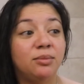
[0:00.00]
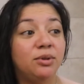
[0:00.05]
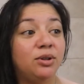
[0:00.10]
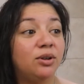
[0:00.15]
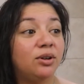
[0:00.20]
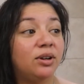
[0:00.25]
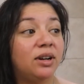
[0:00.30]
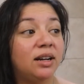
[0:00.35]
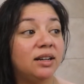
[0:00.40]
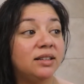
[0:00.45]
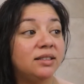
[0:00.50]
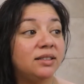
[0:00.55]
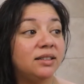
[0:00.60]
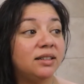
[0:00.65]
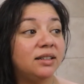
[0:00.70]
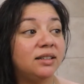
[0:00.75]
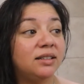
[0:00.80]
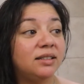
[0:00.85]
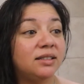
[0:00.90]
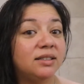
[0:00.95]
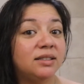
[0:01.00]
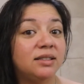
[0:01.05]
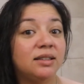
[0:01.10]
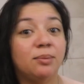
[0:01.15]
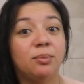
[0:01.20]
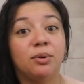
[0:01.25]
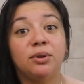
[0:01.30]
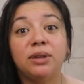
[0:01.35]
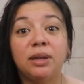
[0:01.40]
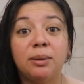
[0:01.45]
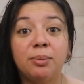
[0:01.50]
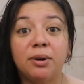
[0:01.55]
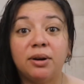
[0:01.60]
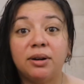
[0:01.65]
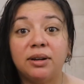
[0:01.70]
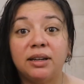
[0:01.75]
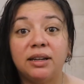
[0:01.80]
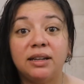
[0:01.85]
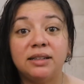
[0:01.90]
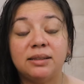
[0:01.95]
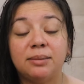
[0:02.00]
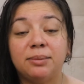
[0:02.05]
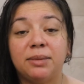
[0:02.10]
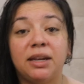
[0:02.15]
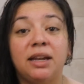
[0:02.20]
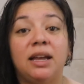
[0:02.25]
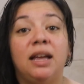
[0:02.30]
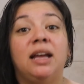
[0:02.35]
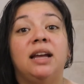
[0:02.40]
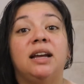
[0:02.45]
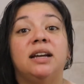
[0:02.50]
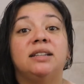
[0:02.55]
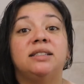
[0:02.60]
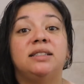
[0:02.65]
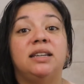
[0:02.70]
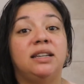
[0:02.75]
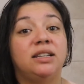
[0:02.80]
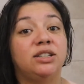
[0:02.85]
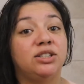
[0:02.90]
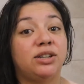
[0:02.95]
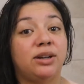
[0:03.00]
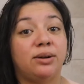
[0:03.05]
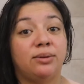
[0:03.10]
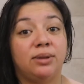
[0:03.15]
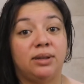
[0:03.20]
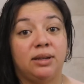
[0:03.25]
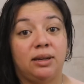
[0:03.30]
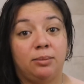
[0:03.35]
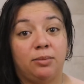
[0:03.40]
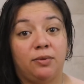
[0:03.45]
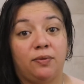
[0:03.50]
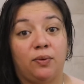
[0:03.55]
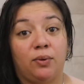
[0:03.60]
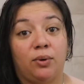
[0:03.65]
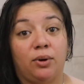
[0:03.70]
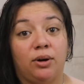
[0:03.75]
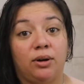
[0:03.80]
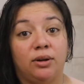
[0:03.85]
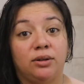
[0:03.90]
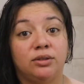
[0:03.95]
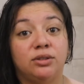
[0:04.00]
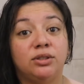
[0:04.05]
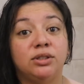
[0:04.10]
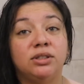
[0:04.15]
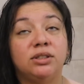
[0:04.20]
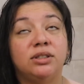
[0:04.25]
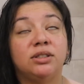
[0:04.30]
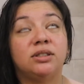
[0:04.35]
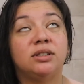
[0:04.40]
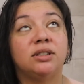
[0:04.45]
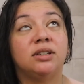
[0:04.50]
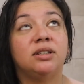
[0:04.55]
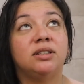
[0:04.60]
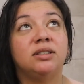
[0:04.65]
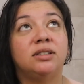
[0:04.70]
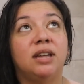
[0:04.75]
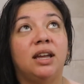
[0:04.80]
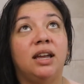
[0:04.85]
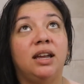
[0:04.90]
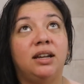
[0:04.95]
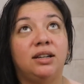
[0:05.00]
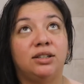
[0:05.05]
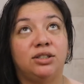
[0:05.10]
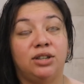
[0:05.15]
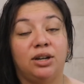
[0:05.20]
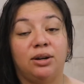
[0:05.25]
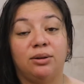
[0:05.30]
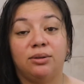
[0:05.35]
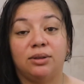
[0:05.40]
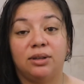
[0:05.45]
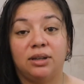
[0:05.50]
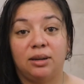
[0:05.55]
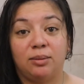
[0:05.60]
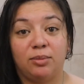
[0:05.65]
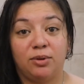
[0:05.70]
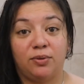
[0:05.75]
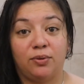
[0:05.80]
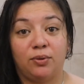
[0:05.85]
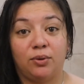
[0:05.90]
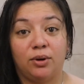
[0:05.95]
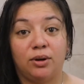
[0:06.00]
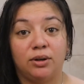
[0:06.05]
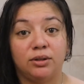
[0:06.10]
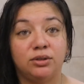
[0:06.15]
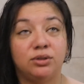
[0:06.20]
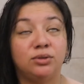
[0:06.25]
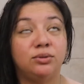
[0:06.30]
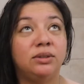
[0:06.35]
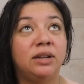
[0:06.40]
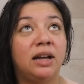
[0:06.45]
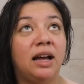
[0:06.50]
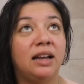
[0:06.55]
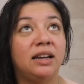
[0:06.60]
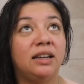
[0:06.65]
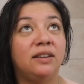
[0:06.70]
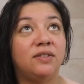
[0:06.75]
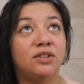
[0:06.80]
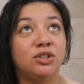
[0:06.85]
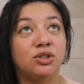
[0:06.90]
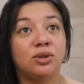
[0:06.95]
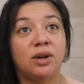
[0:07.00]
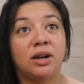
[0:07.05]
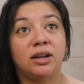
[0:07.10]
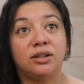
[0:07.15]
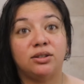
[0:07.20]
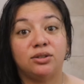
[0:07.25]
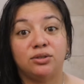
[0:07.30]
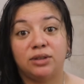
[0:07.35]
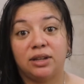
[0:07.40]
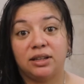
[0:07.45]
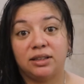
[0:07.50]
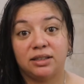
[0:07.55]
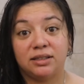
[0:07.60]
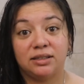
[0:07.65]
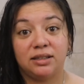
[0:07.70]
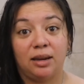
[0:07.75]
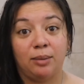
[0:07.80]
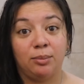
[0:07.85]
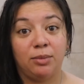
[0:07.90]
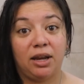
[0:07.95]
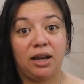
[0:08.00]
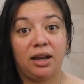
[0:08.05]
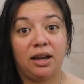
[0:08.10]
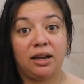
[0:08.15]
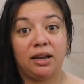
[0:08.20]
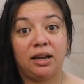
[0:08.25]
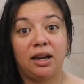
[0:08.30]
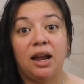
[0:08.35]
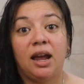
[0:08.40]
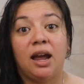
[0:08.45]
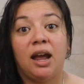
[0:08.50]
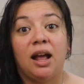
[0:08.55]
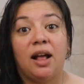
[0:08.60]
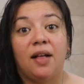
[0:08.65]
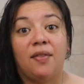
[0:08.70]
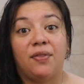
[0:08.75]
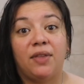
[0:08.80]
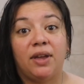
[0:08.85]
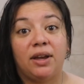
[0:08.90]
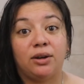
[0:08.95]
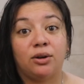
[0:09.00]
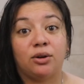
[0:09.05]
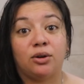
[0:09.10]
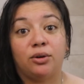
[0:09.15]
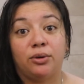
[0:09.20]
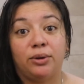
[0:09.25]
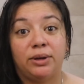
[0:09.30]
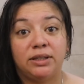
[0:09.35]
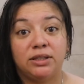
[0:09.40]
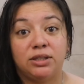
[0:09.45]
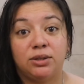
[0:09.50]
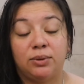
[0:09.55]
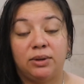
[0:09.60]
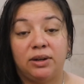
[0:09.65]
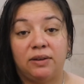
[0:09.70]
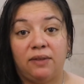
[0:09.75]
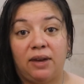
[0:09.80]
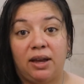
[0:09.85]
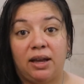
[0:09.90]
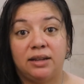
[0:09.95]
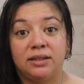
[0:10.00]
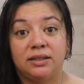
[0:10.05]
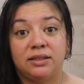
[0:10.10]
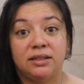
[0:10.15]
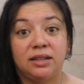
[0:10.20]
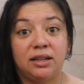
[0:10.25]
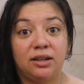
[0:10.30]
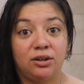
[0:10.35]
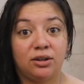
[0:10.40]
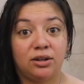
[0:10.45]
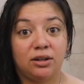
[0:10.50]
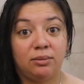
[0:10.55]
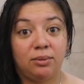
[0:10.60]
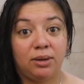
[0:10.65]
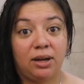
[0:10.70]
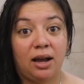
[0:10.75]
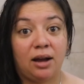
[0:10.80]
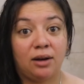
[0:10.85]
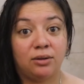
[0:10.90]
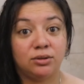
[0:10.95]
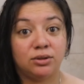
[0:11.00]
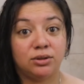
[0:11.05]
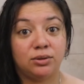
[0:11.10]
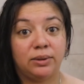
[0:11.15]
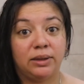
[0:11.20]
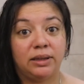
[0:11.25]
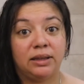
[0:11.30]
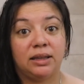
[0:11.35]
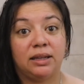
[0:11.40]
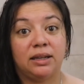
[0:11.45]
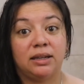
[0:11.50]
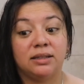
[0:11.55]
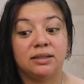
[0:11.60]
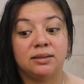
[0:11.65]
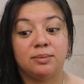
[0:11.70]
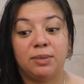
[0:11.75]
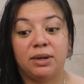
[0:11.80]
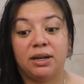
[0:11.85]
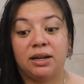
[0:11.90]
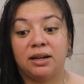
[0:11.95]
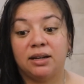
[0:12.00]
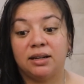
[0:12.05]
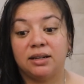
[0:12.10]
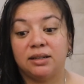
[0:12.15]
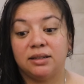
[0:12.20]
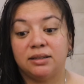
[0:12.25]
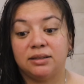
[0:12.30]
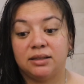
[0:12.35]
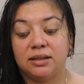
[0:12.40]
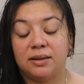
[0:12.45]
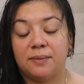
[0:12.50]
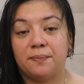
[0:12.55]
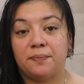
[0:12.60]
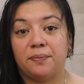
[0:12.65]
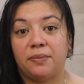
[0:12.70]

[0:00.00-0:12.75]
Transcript: your cousin's birthday party, something, take a shower the day before. Just take a shower the day before. Do not even try to do that the same day that you're going to an event, that you're going to be out doing things, because